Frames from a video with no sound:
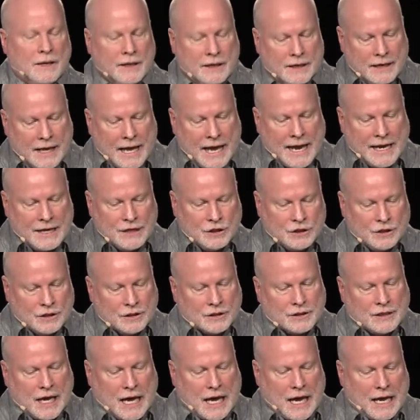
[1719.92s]
in
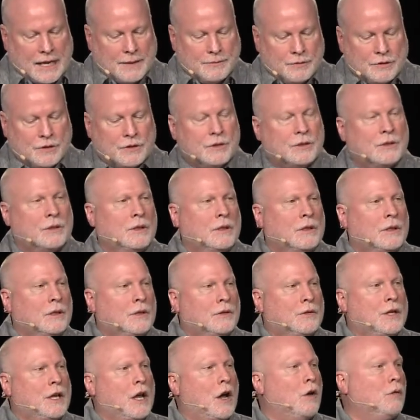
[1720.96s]
ancient times,
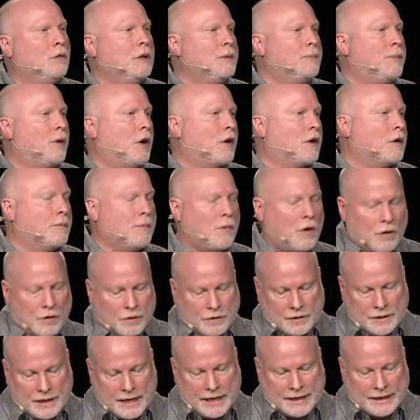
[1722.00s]
the only part of
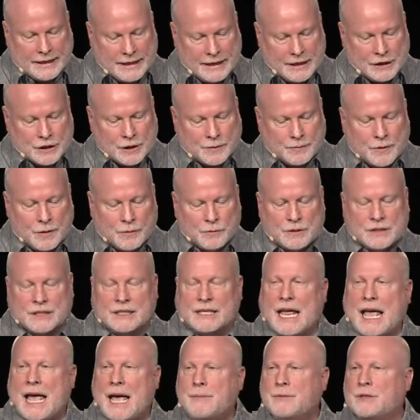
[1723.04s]
modern-day Egypt that was
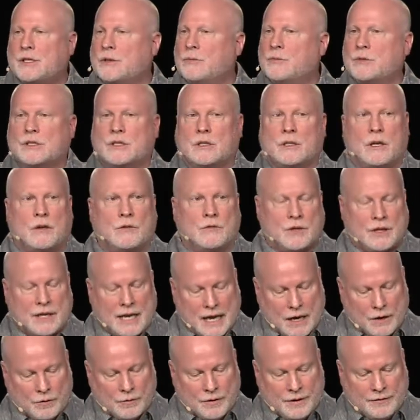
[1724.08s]
inhabited was along the
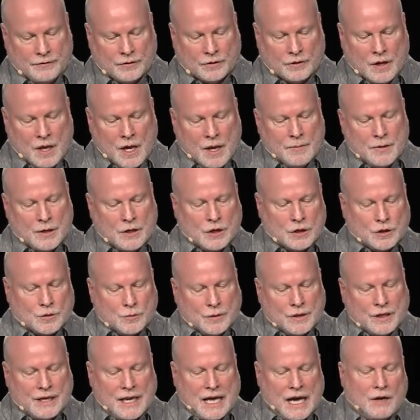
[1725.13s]
Nile River. Because
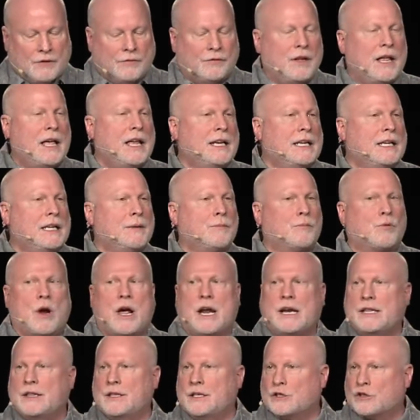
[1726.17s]
when the Nile flooded, it
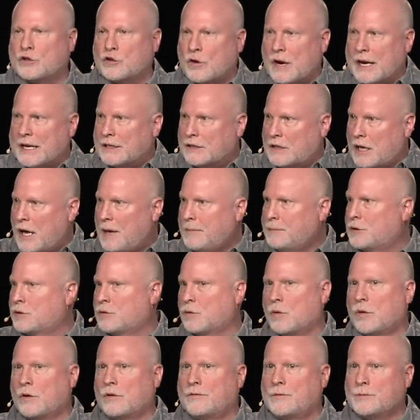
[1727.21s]
brought in this great
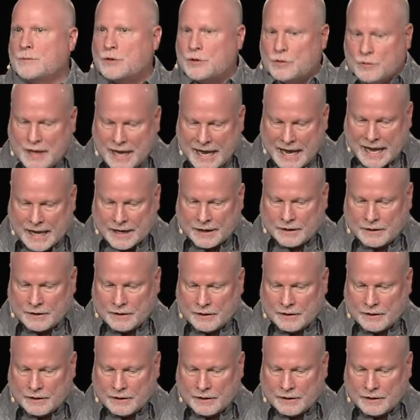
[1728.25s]
topsoil from Sudan.